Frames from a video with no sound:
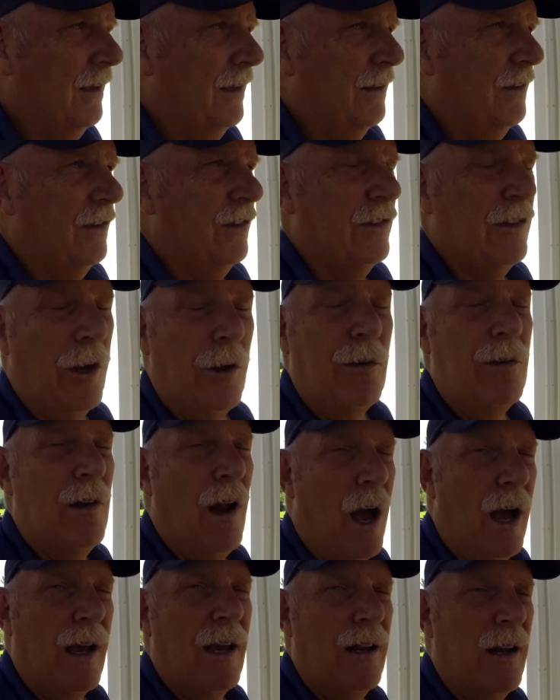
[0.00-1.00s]
Start
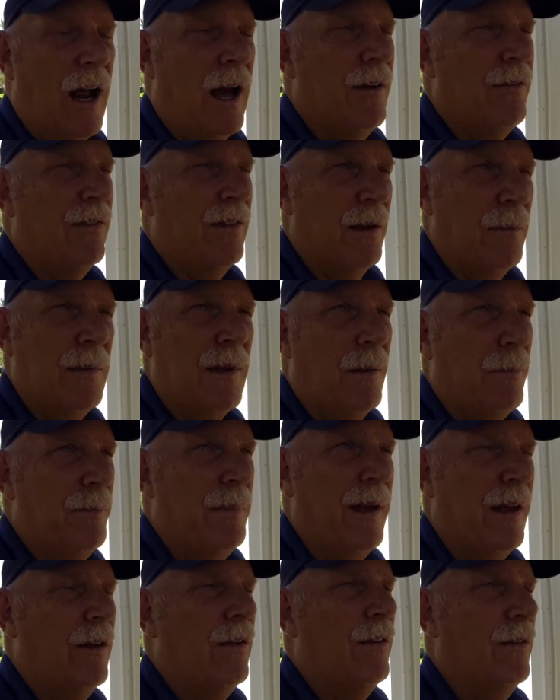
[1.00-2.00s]
knocking off some of the
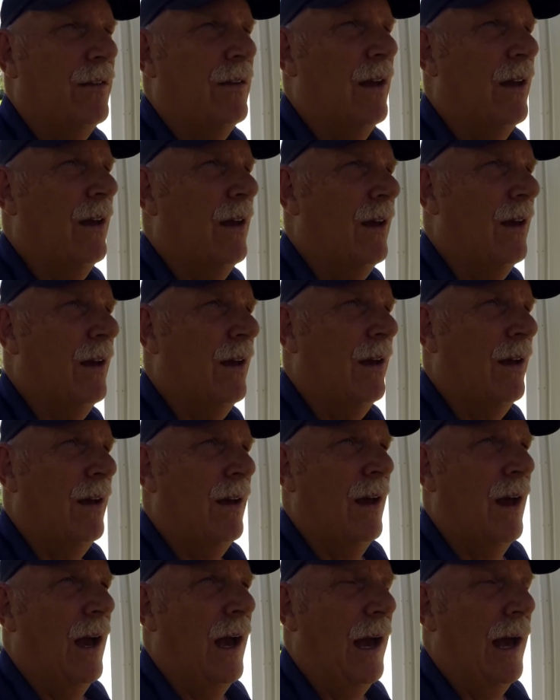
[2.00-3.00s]
bills.
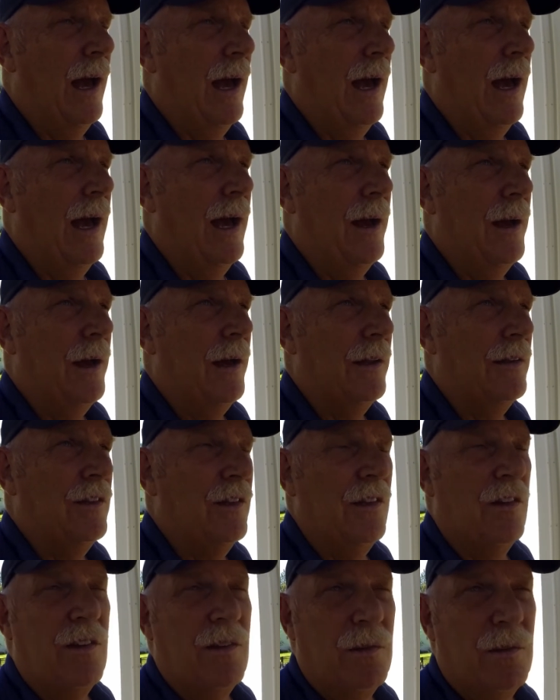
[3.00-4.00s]

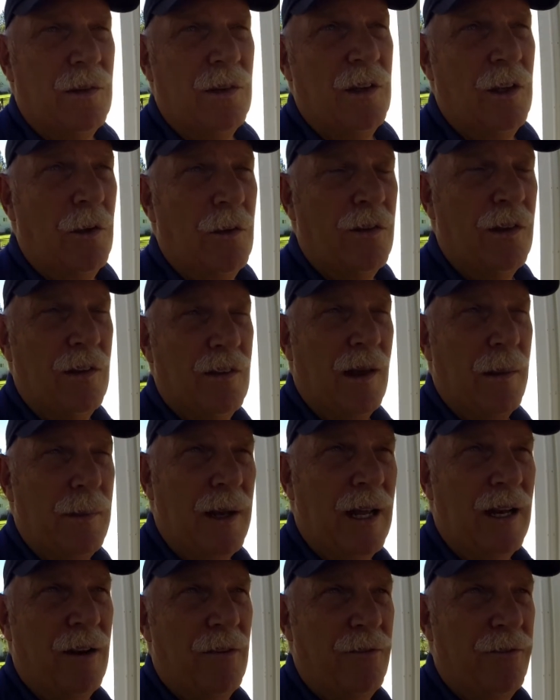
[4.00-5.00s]
Since I'm
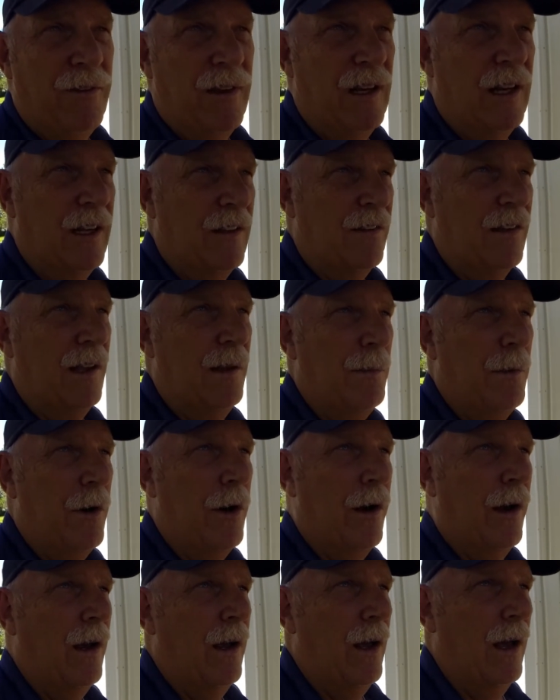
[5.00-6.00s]
not in Phoenix
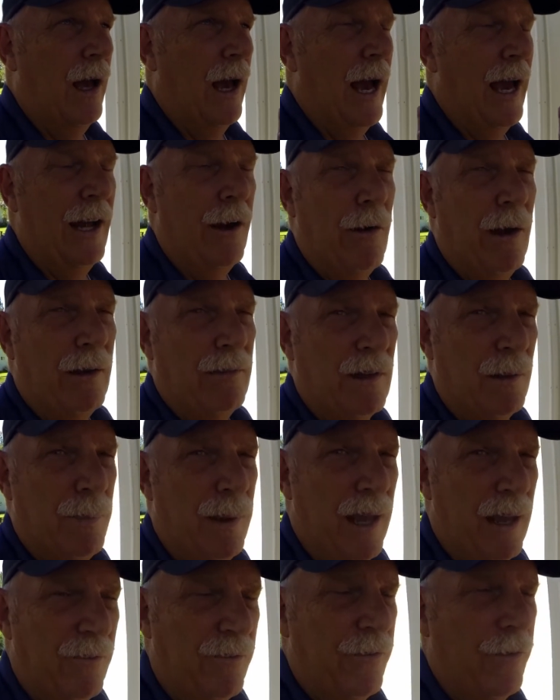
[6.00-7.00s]
anymore, I don't have to
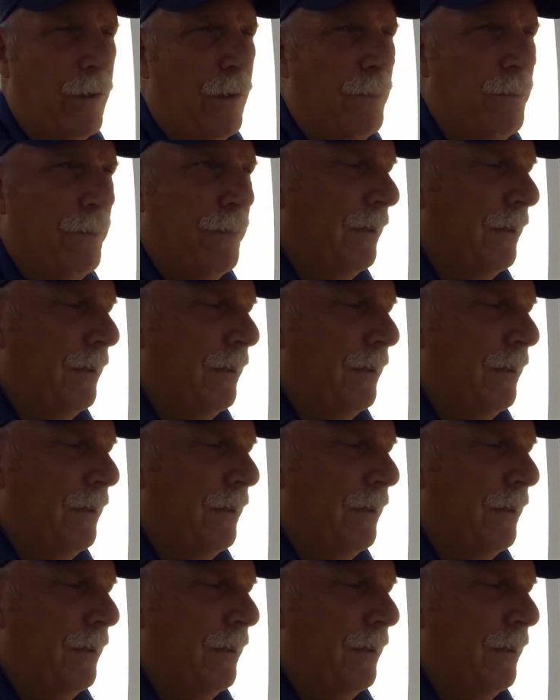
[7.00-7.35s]
pay for